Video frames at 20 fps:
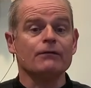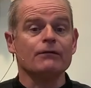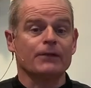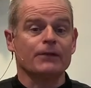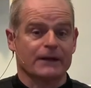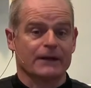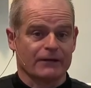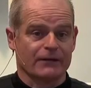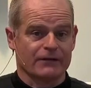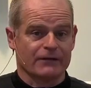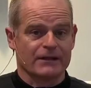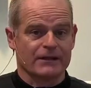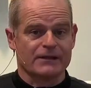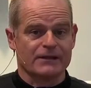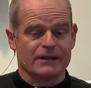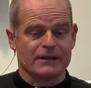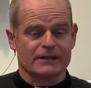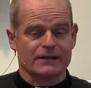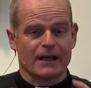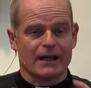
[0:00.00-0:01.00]

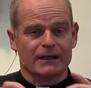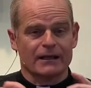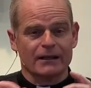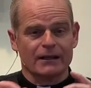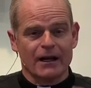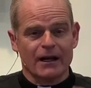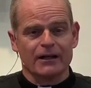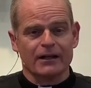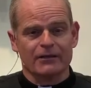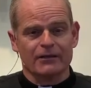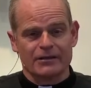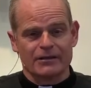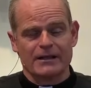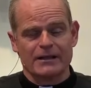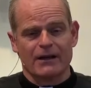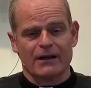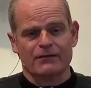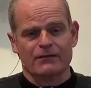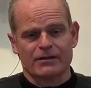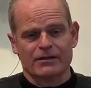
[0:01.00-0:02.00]
unforgiveness is like locking
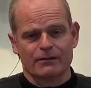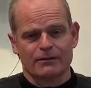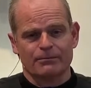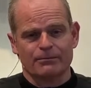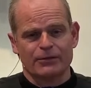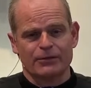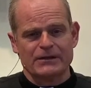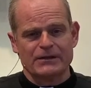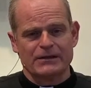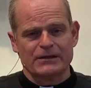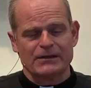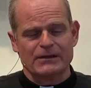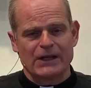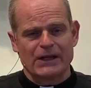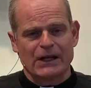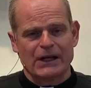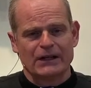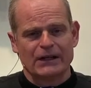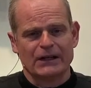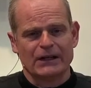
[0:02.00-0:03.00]
ourselves in a prison
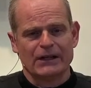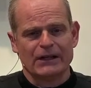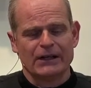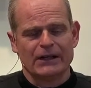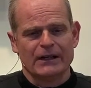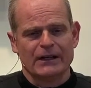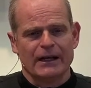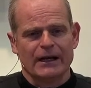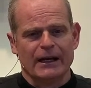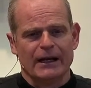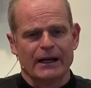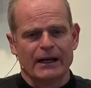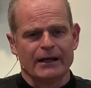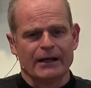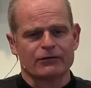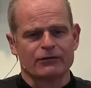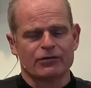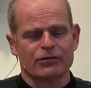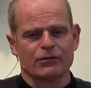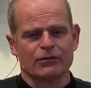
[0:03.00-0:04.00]
cell
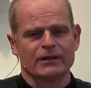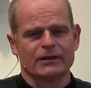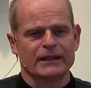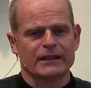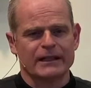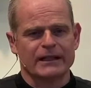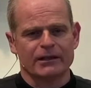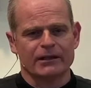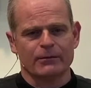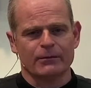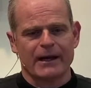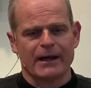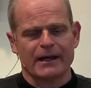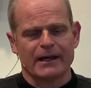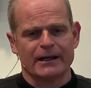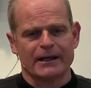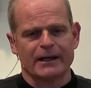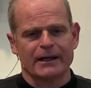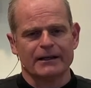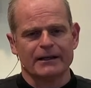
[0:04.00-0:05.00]
and throwing the key
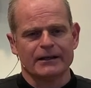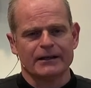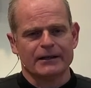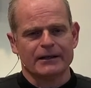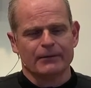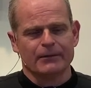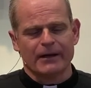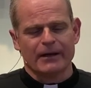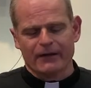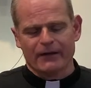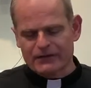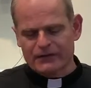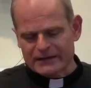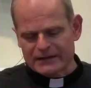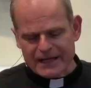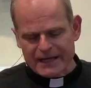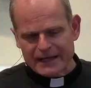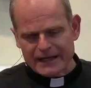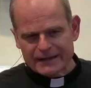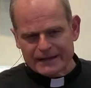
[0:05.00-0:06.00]
away, that we have
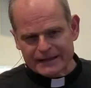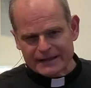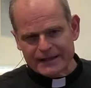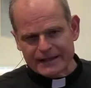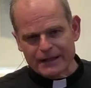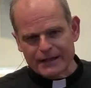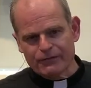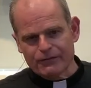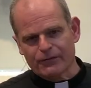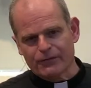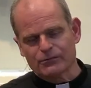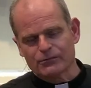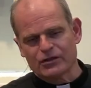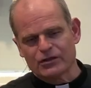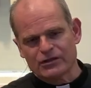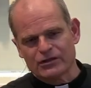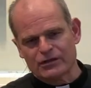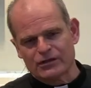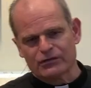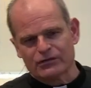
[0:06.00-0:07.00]
to take the key from
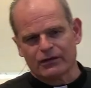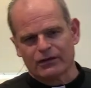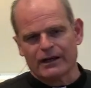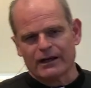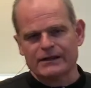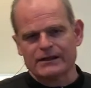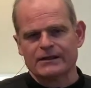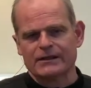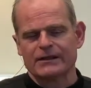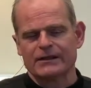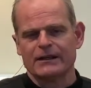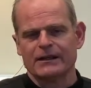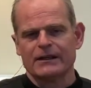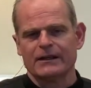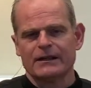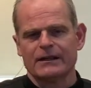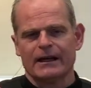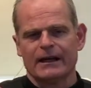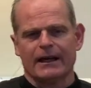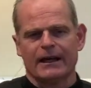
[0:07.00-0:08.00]
Jesus Christ
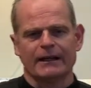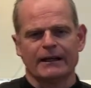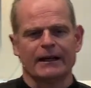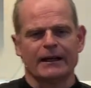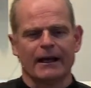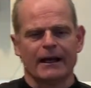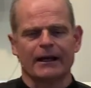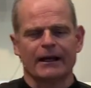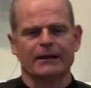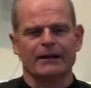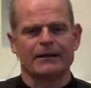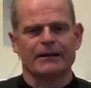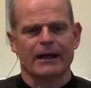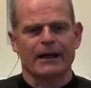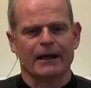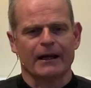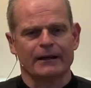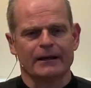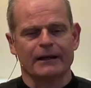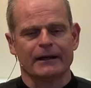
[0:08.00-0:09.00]

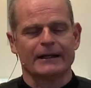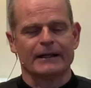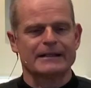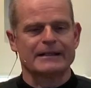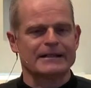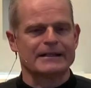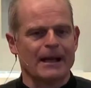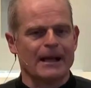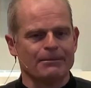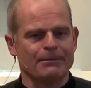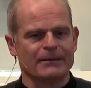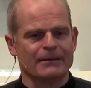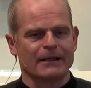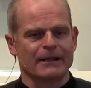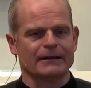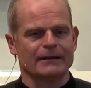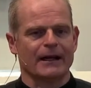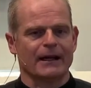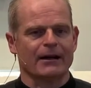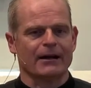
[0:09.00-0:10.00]
and
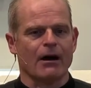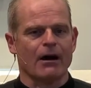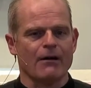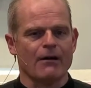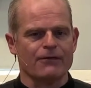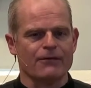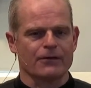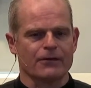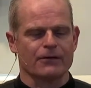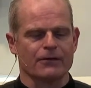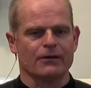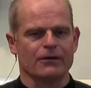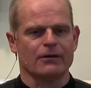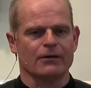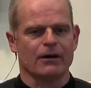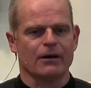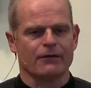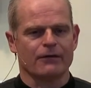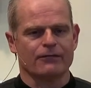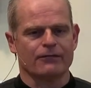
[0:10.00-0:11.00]
accept that offer
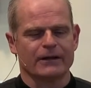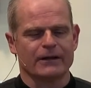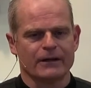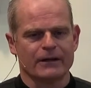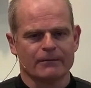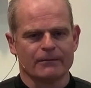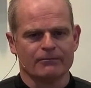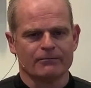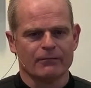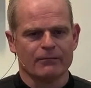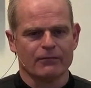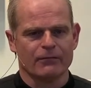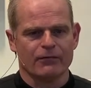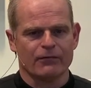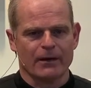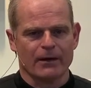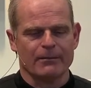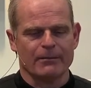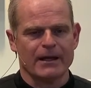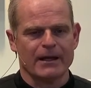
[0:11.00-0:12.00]
of freedom
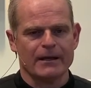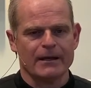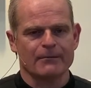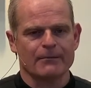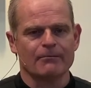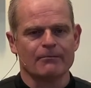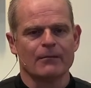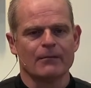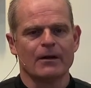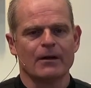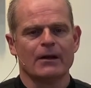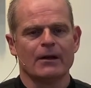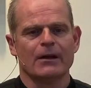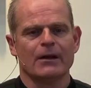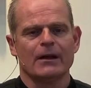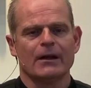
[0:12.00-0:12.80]
from Him,